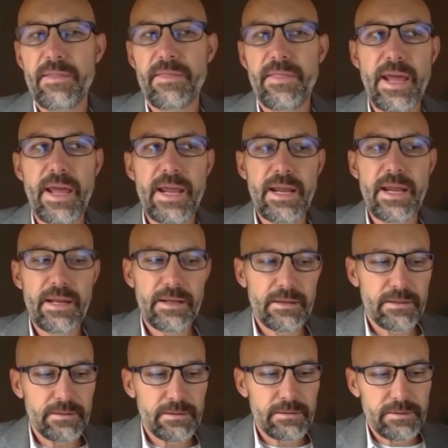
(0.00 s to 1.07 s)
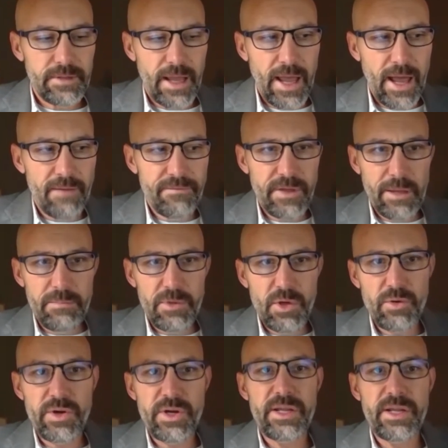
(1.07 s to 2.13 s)
they have
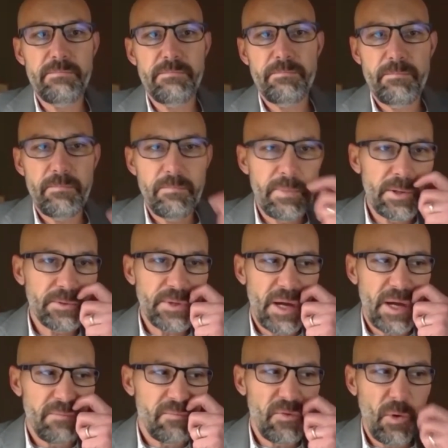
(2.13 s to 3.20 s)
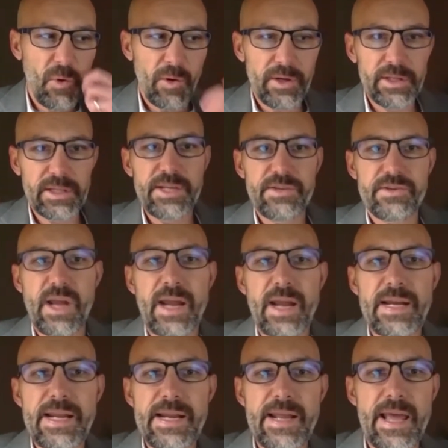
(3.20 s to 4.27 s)
immunity built up for at least
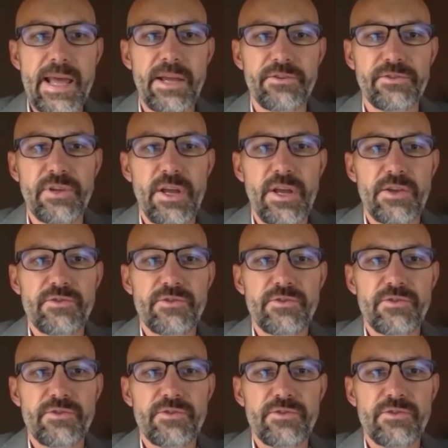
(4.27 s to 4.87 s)
90 days.